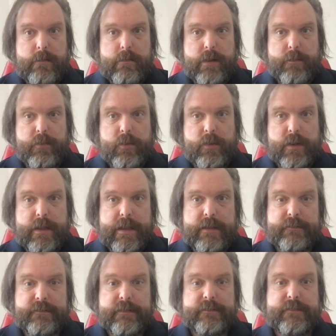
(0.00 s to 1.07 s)
My opponent
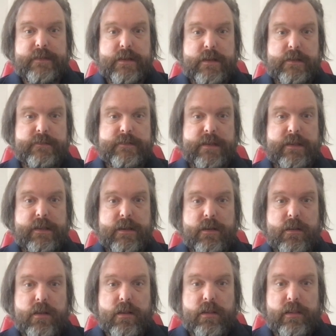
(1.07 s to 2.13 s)
has less than a second
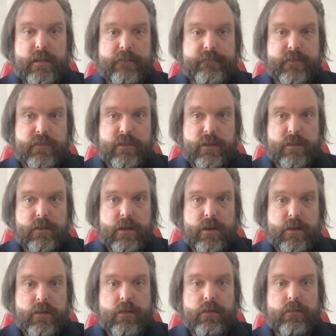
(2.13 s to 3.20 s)
left on the
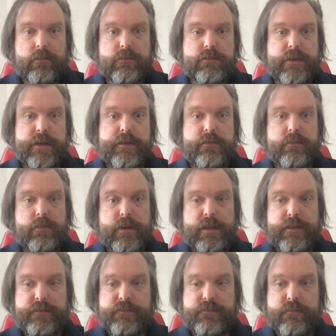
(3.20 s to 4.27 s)
clock. I'll trade
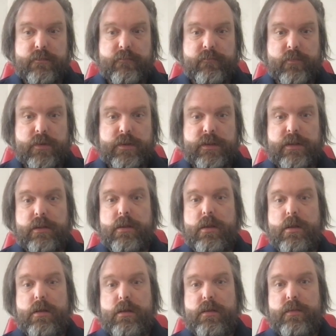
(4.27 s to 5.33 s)
queens to avoid
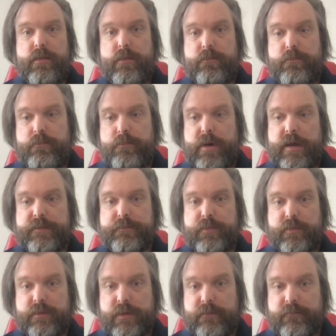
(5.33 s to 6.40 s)
the
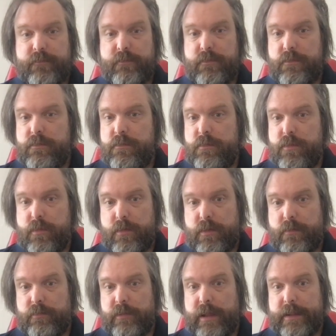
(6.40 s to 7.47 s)
possibility of
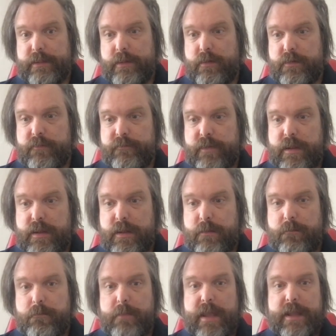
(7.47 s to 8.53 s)
the likelihood of getting
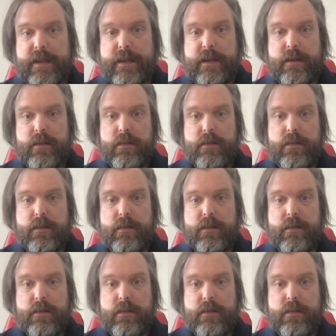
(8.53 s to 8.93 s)
mated.